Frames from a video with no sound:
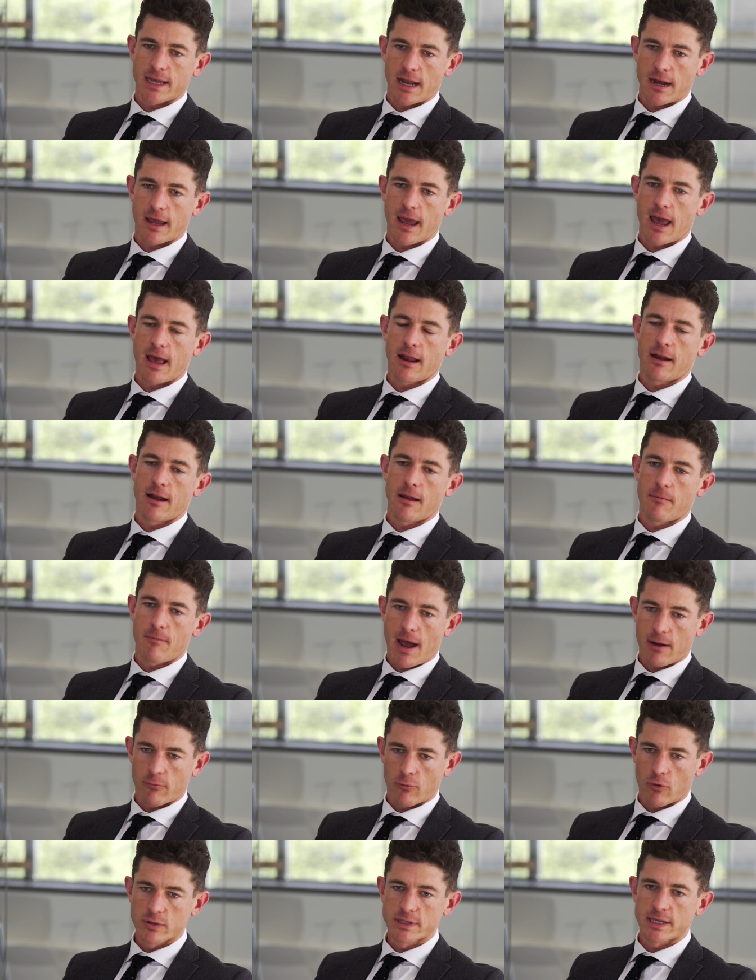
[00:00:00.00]
Senate candidate
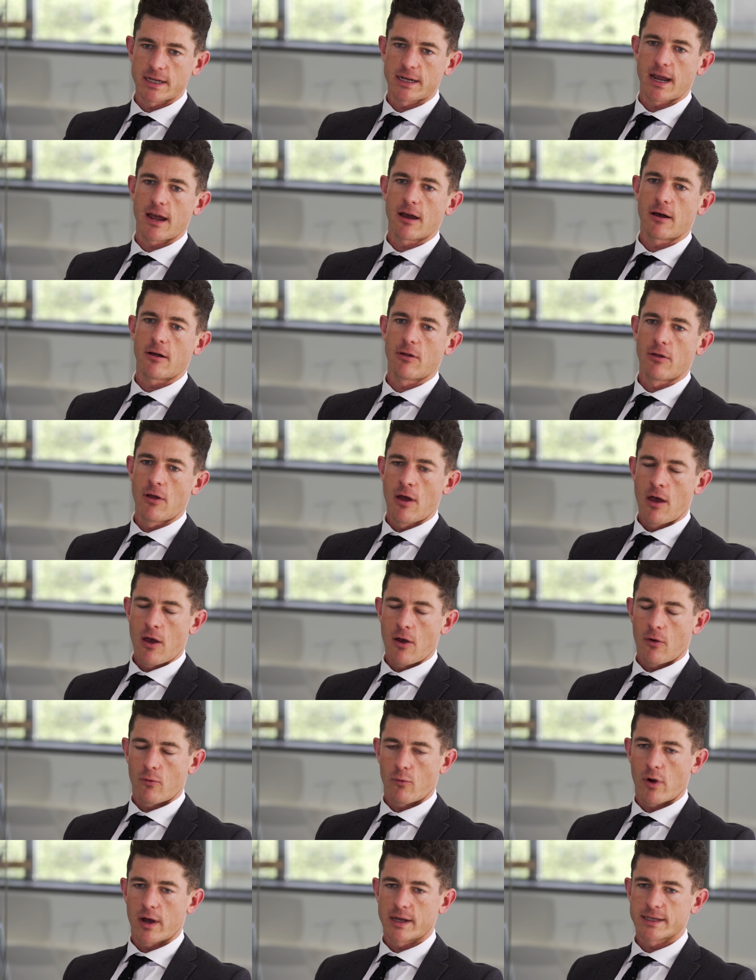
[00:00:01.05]
Matt Rosendale
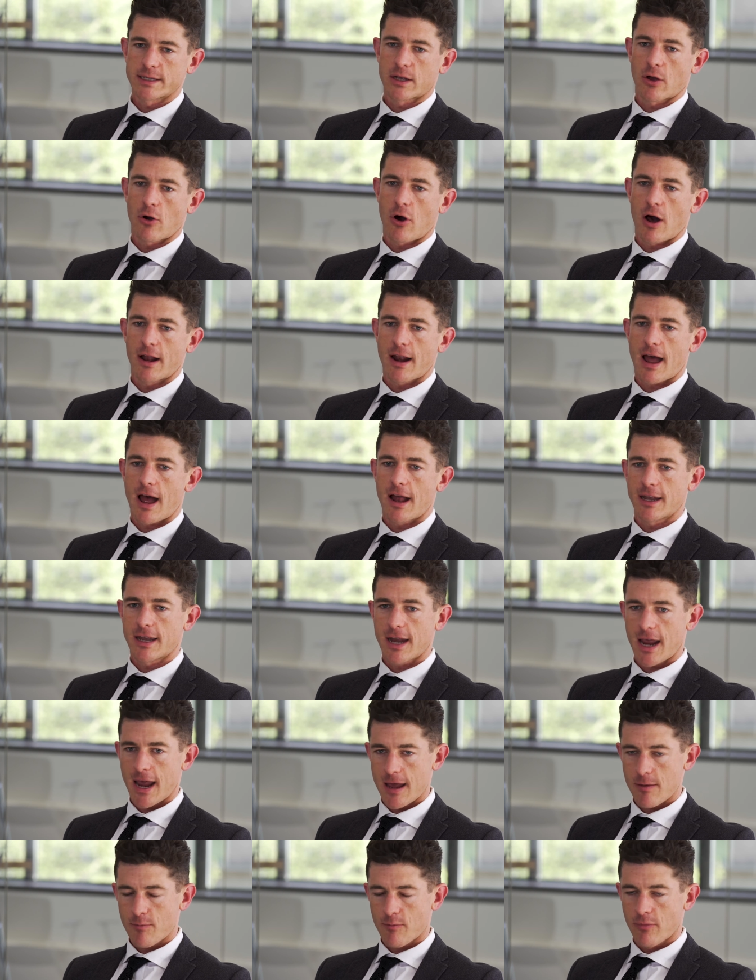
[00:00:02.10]
was caught on
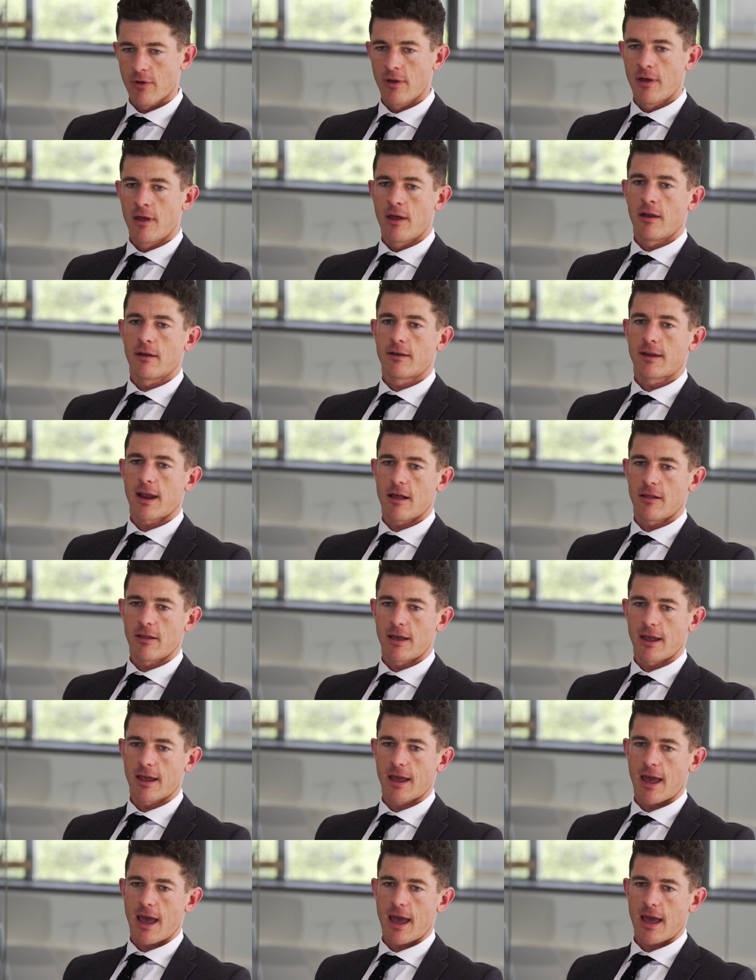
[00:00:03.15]
tape
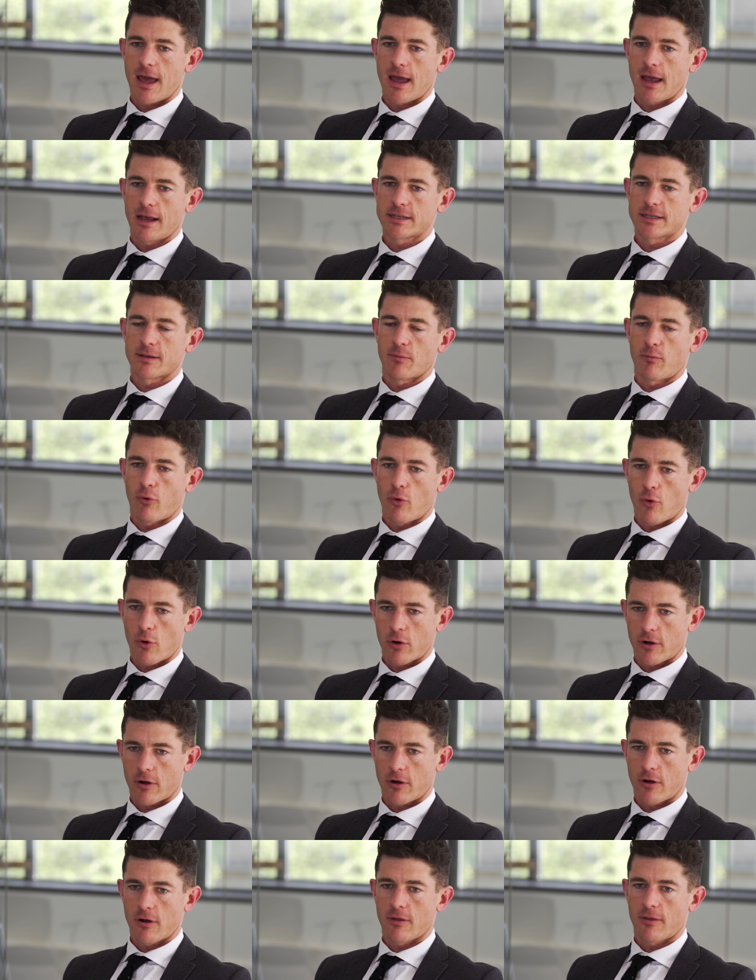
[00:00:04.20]
telling a
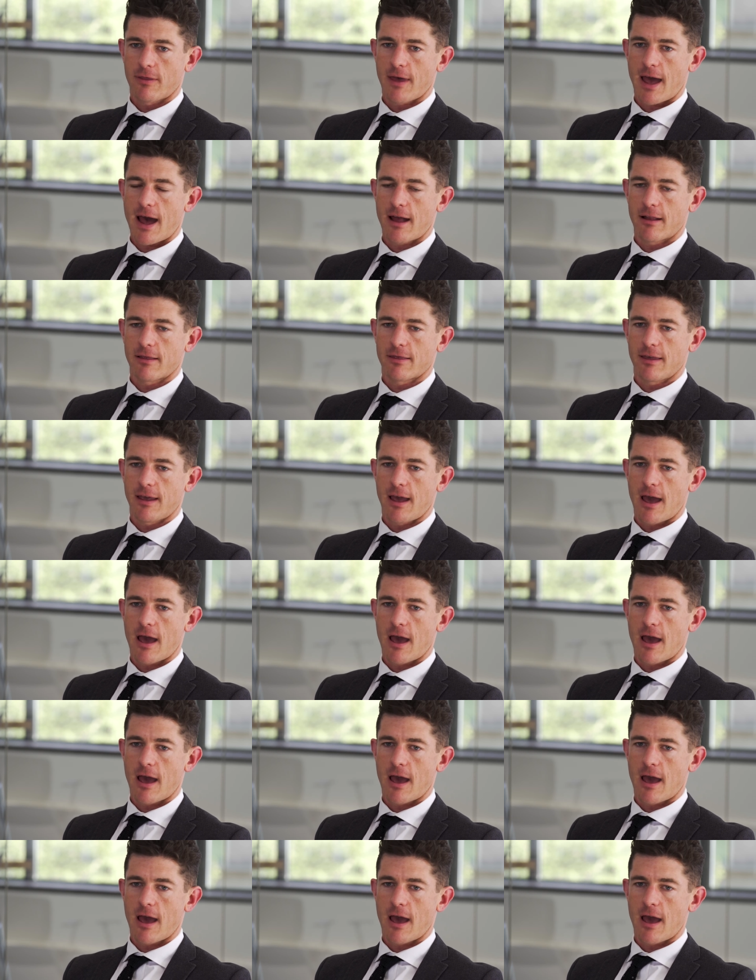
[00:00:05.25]
supporter that the